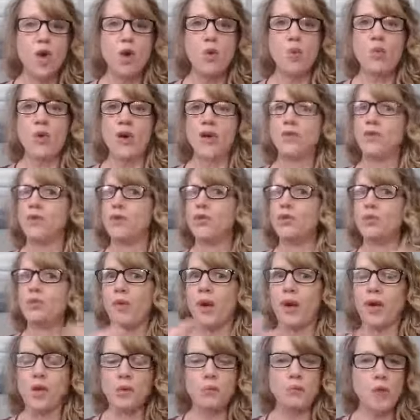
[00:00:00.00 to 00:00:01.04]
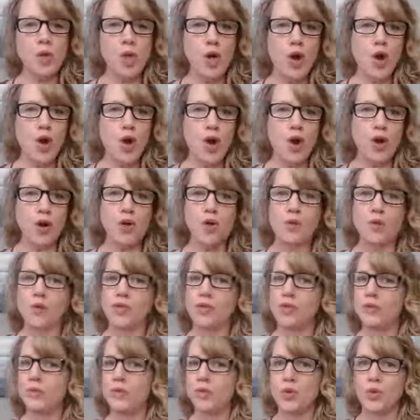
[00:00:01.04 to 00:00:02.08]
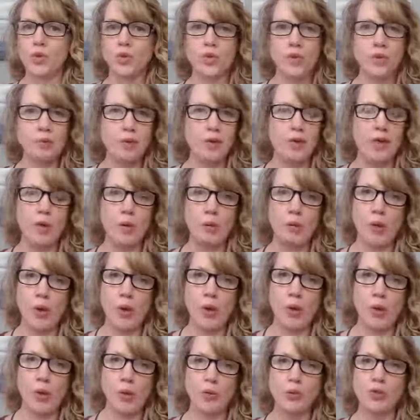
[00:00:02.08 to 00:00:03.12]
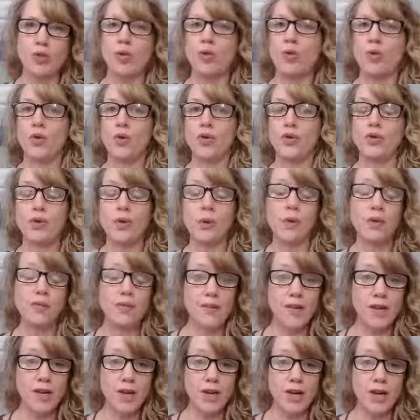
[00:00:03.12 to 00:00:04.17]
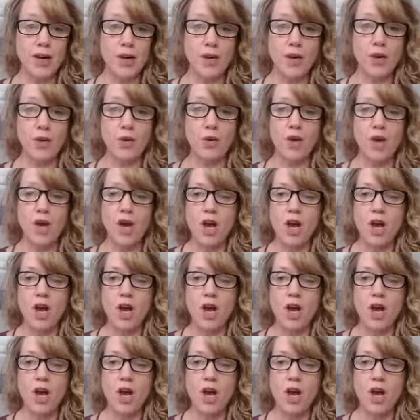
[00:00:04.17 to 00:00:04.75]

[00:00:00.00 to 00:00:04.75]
whether it's write a blog or some social media posts or do a video